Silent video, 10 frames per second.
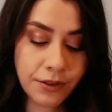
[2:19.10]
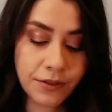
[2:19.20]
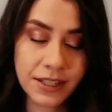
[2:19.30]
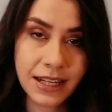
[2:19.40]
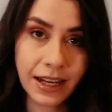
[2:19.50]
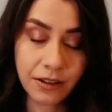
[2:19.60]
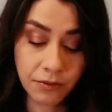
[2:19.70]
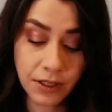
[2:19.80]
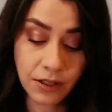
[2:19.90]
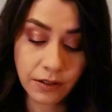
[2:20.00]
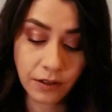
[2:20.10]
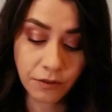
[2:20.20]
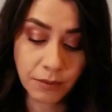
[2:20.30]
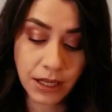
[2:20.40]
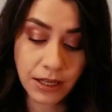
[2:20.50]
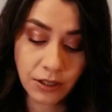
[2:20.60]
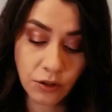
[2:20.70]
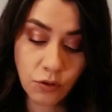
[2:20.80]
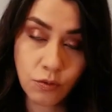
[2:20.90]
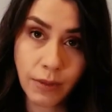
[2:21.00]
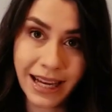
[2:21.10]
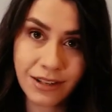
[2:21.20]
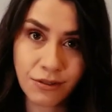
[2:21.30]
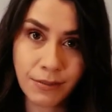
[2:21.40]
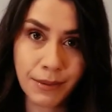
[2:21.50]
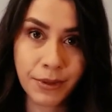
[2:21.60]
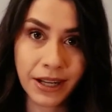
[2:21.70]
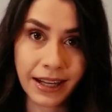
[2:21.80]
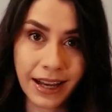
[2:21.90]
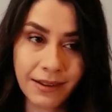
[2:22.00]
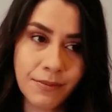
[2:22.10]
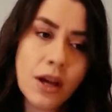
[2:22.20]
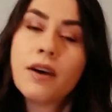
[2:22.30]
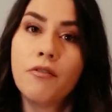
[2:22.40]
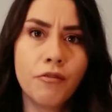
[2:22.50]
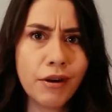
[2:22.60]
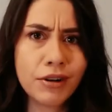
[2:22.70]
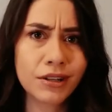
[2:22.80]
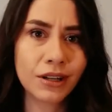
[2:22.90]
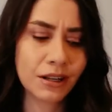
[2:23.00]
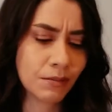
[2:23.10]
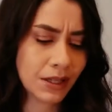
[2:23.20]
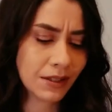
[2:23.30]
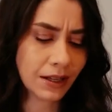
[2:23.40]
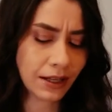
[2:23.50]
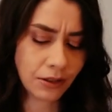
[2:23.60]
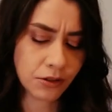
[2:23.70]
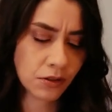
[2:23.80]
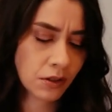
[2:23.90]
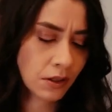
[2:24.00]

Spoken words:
you've seen other videos of me, you might remember that I'm very good at mixing colors.